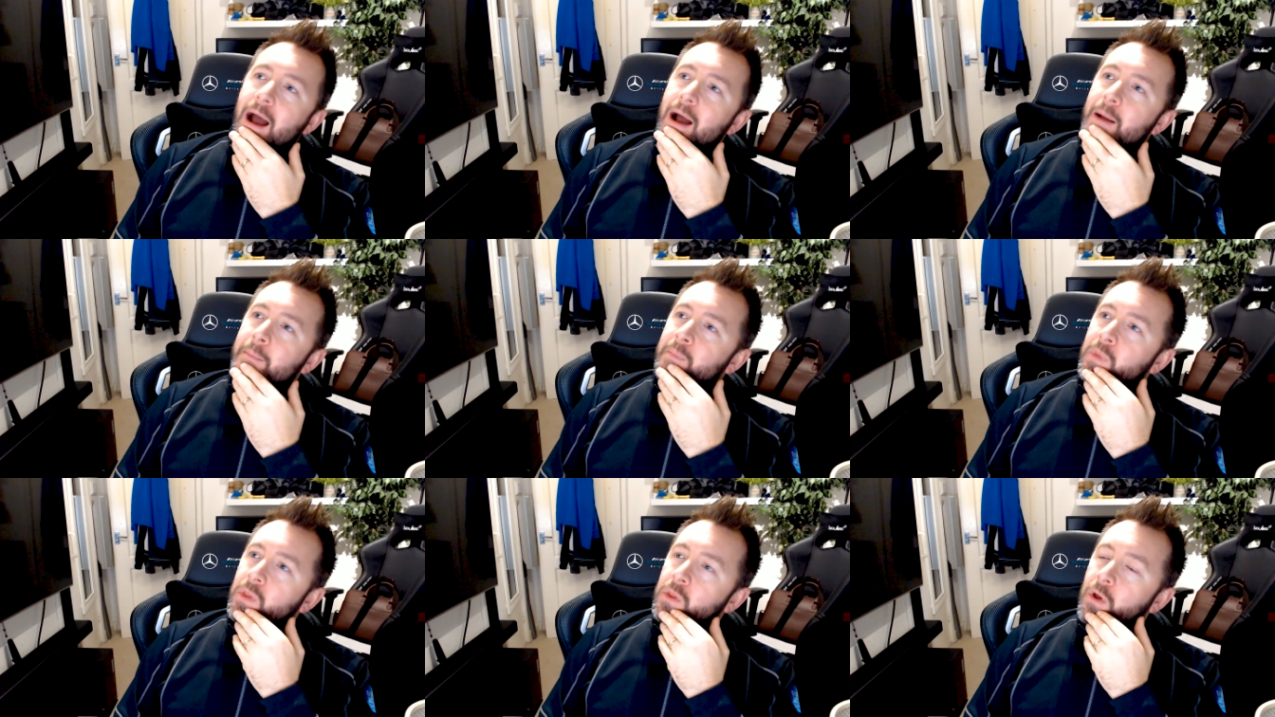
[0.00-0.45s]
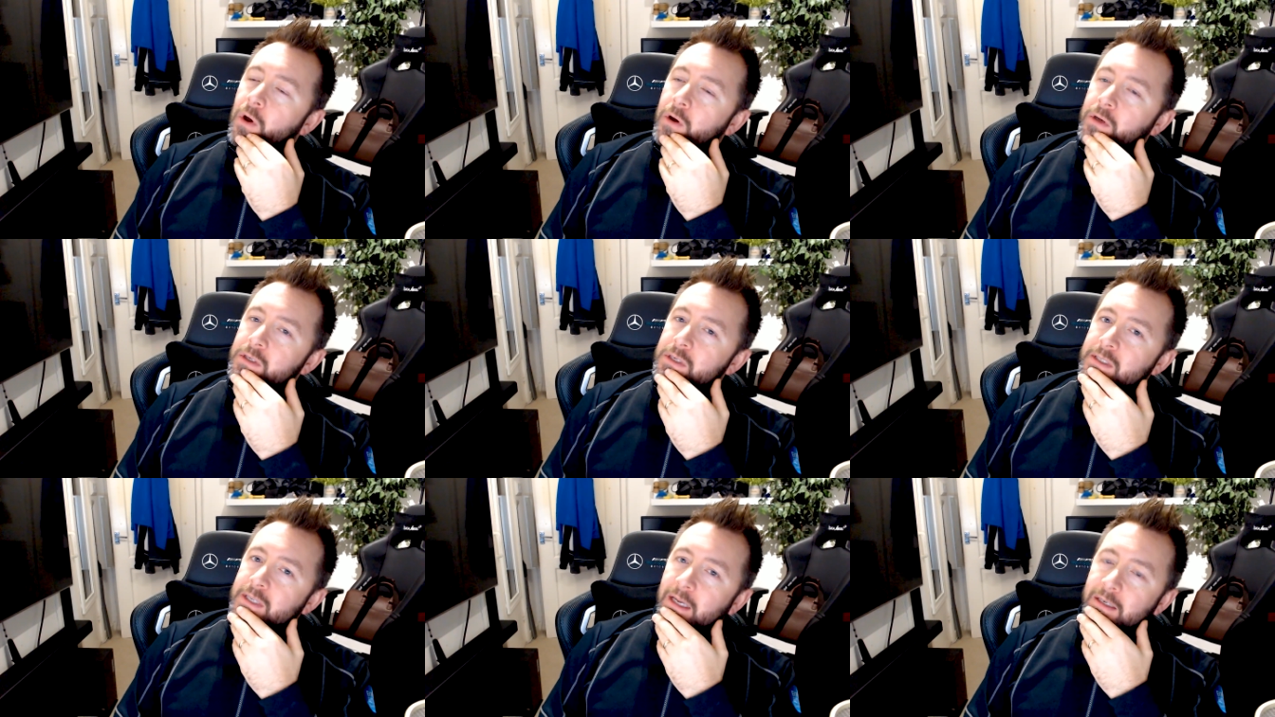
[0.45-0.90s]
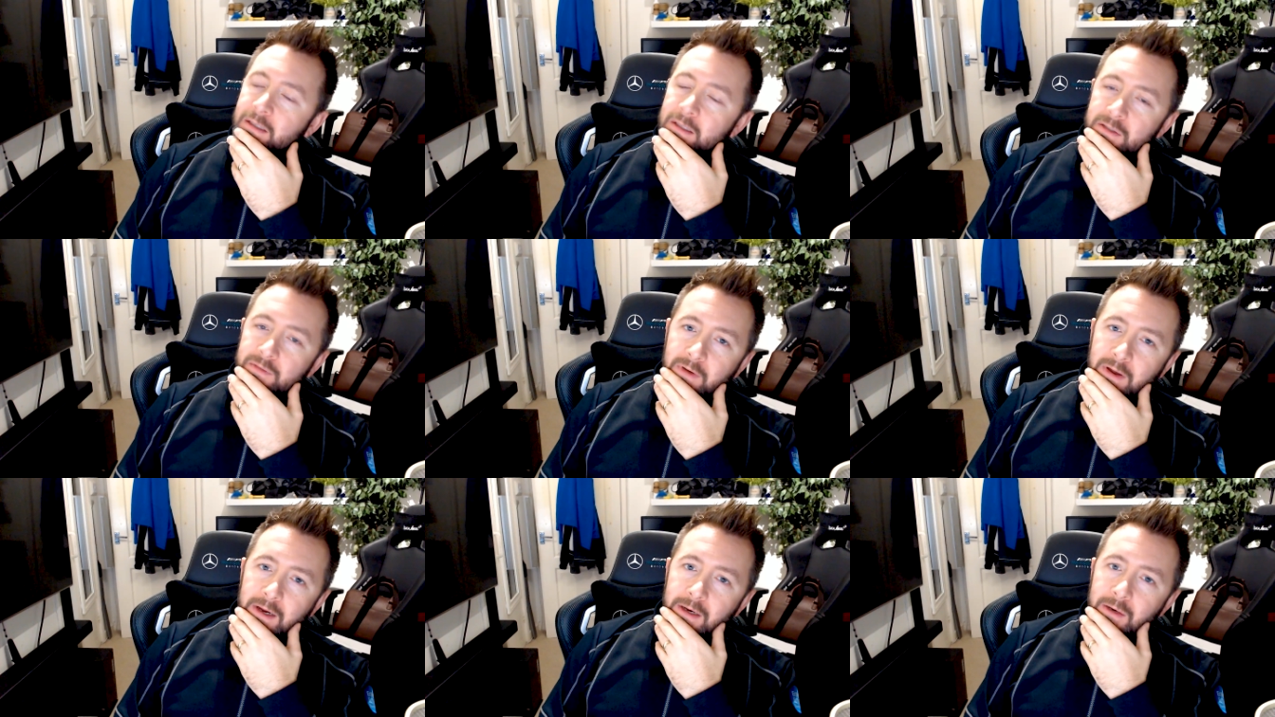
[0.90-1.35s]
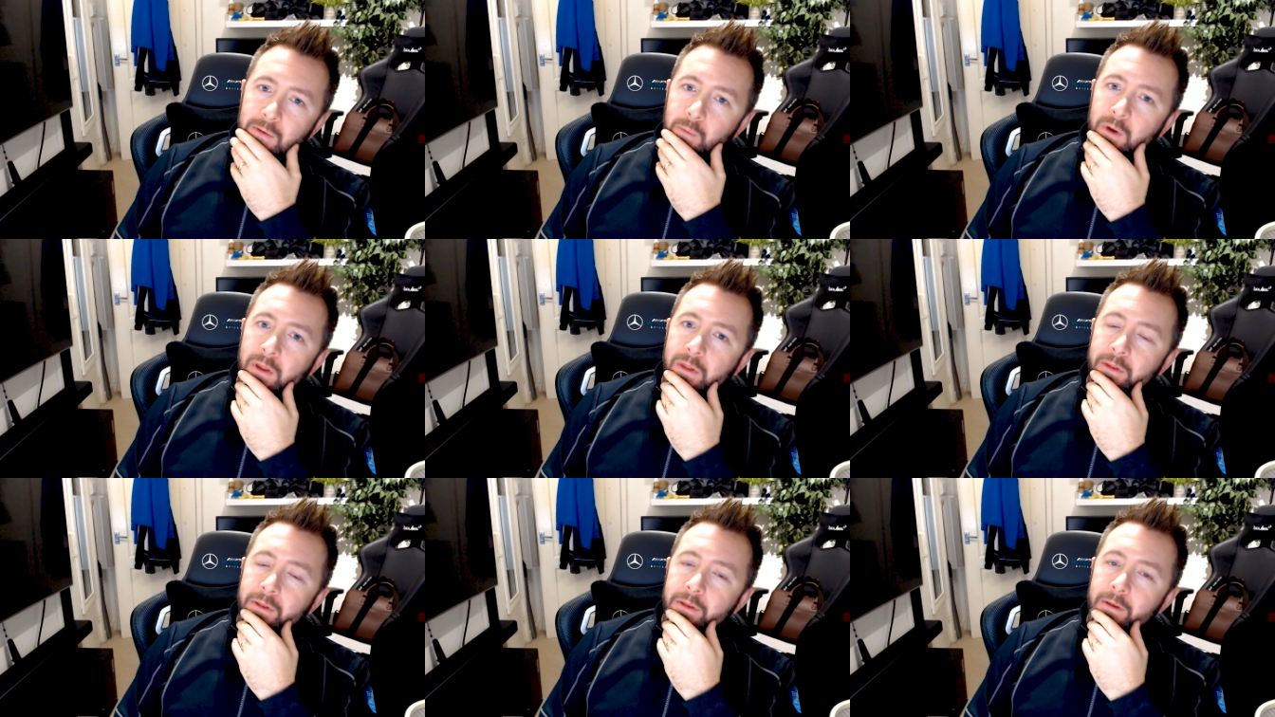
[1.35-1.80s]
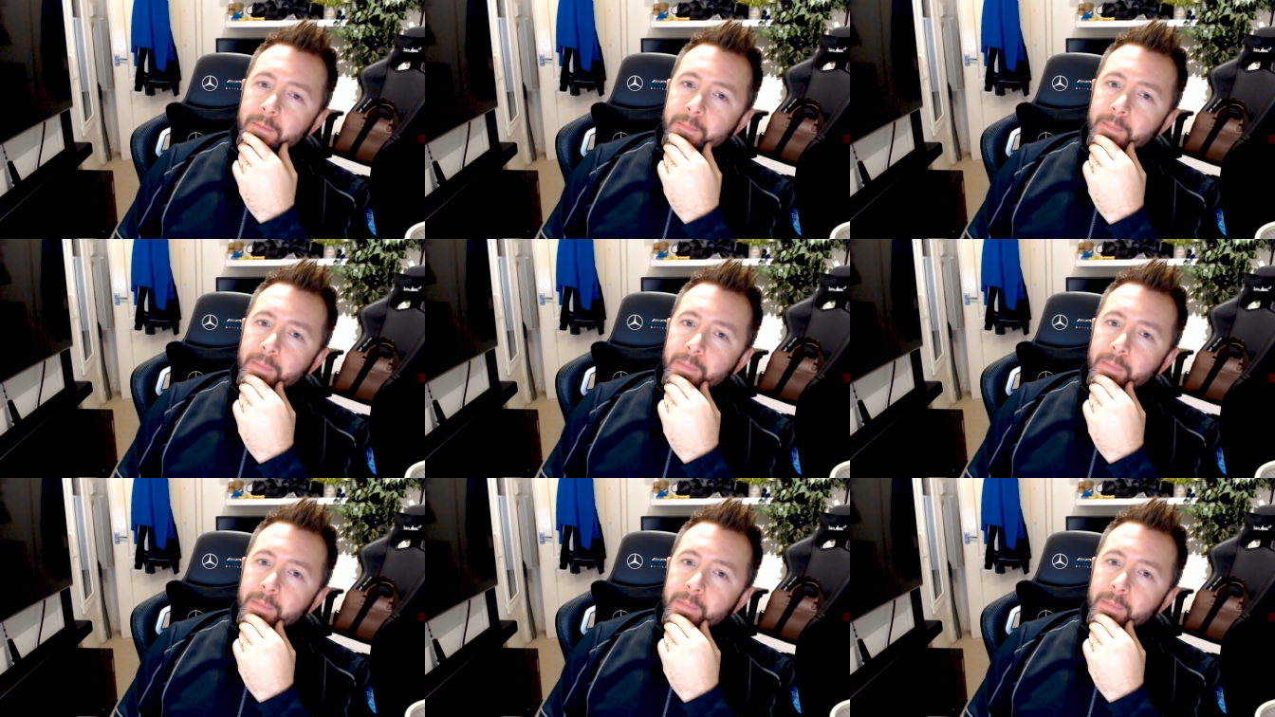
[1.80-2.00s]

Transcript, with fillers: I'm not satisfied with